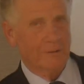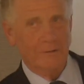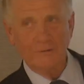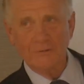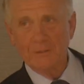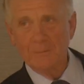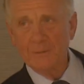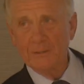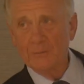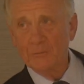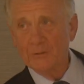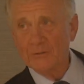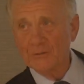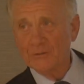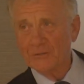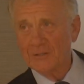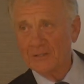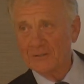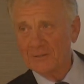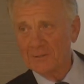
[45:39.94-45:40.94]
somebody wants
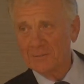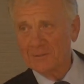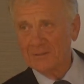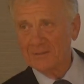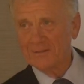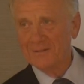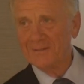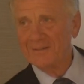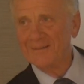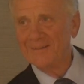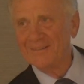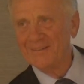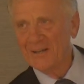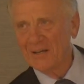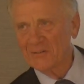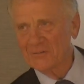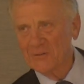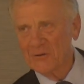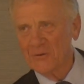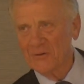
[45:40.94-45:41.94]
to say something.
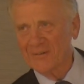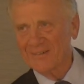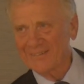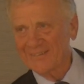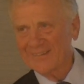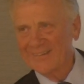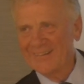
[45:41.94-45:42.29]
Dr. Corbin.